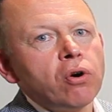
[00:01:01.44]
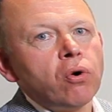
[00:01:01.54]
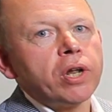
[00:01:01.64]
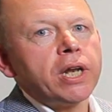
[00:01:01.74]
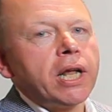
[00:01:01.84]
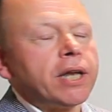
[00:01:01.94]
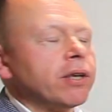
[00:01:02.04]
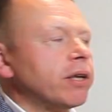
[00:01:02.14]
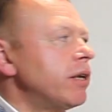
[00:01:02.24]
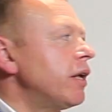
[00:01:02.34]
Hall in
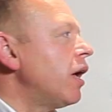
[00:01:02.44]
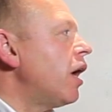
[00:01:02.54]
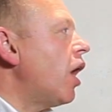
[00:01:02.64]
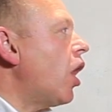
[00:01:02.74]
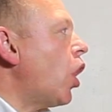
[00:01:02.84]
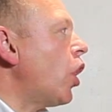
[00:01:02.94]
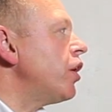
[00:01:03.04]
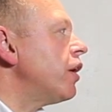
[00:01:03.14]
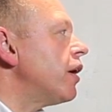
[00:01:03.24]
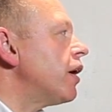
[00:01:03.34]
London
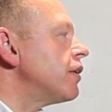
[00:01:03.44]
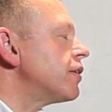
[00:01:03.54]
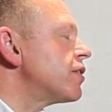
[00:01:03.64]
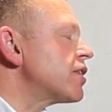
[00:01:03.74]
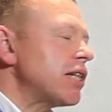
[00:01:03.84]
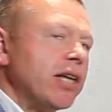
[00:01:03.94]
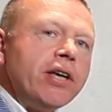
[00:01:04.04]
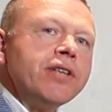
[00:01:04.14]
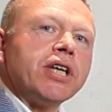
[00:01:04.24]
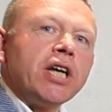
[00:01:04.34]
on
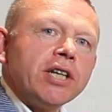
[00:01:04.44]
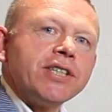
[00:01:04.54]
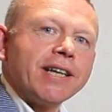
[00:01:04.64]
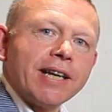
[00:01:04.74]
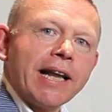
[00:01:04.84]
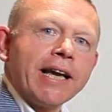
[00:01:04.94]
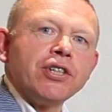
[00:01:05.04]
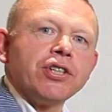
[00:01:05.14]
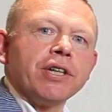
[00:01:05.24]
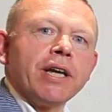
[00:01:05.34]
slurs and
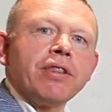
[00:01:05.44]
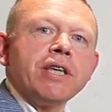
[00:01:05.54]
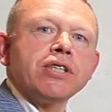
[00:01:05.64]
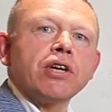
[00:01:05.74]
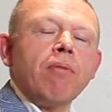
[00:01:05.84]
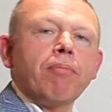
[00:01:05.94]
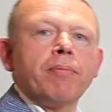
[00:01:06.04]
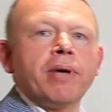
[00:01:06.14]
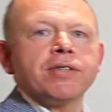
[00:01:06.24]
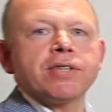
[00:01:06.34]
articulation. Now this
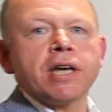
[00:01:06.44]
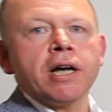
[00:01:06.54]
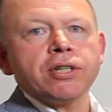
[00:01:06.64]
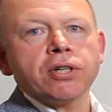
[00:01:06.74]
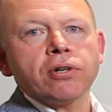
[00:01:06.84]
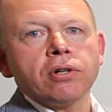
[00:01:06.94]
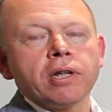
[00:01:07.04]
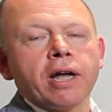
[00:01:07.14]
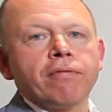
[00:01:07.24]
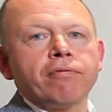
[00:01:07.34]
complements the
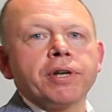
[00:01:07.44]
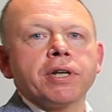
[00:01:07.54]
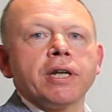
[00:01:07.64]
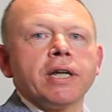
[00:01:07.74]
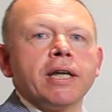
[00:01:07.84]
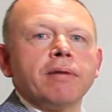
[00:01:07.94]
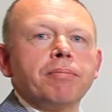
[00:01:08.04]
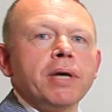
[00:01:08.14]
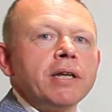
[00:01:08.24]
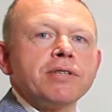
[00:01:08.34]
article I've written in
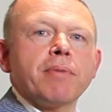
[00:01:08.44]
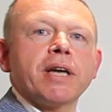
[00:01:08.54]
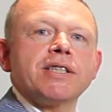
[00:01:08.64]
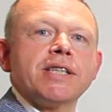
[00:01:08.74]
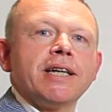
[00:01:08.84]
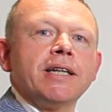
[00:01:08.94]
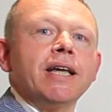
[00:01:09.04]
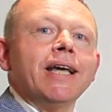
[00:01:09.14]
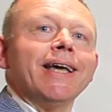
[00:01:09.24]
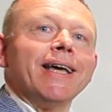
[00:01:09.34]
Pianist magazine
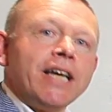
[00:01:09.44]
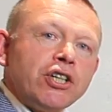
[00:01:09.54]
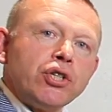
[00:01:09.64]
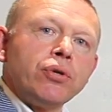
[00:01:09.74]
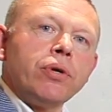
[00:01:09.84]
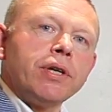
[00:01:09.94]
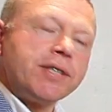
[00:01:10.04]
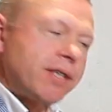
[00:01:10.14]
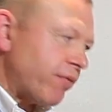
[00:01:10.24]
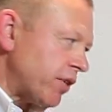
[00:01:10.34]
issue
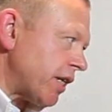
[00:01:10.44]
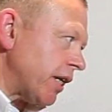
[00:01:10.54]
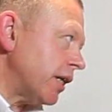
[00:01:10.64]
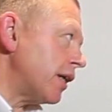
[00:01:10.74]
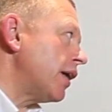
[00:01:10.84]
70.